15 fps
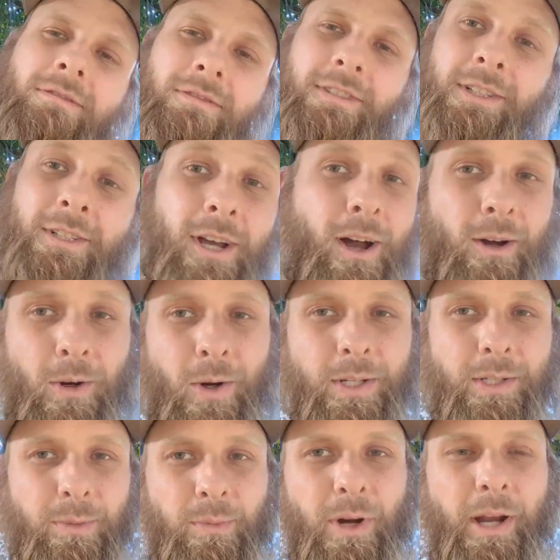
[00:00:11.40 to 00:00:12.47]
the tahoe
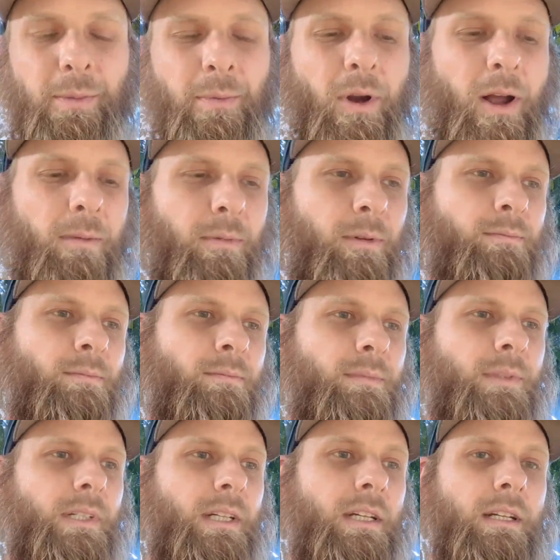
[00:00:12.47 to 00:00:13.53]
has a brake problem
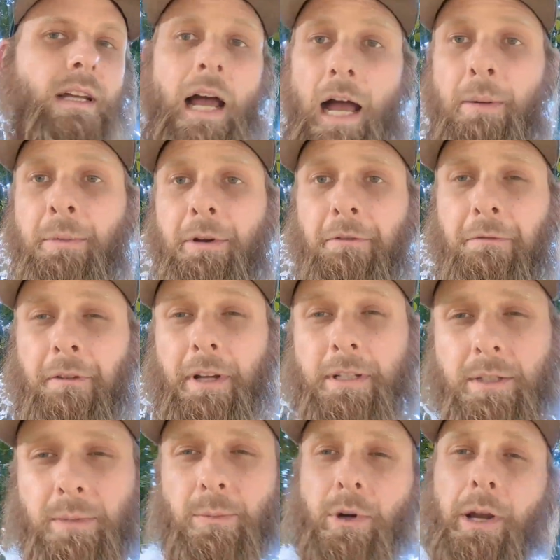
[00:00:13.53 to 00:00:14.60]
i'm gonna
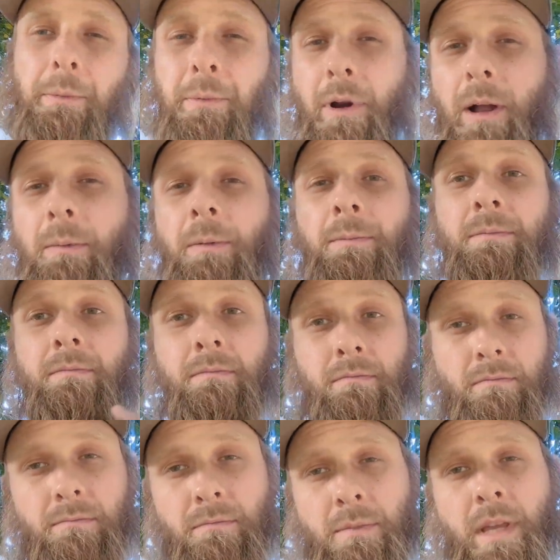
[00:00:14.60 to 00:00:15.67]
fix the brake problem
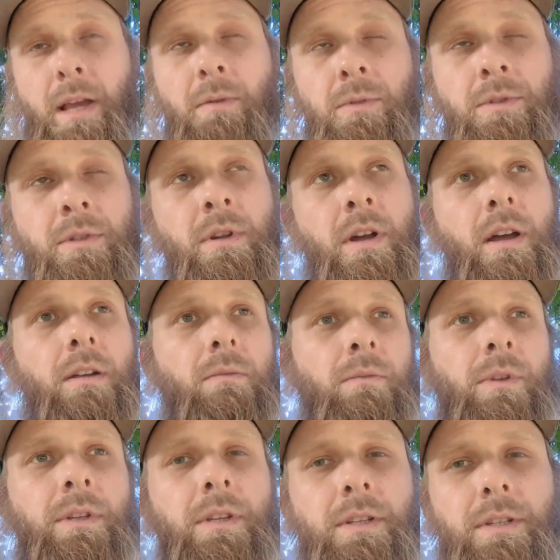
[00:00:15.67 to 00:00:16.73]
that was not
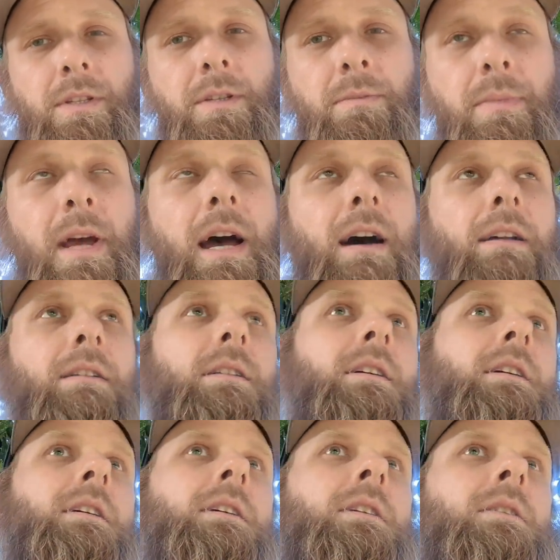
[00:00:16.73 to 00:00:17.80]
what this is about
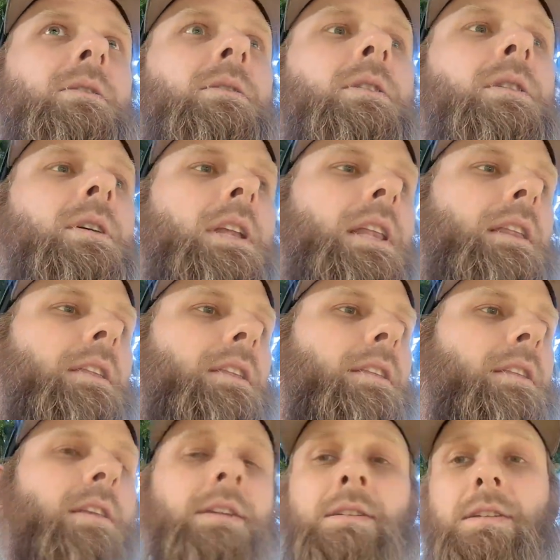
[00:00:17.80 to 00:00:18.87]
what
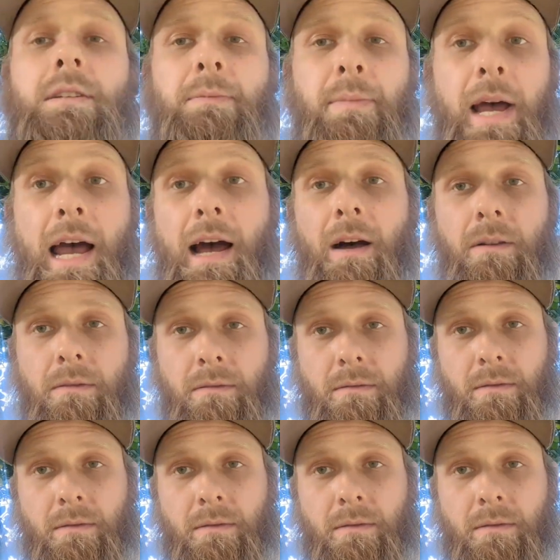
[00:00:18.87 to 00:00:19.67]
this is about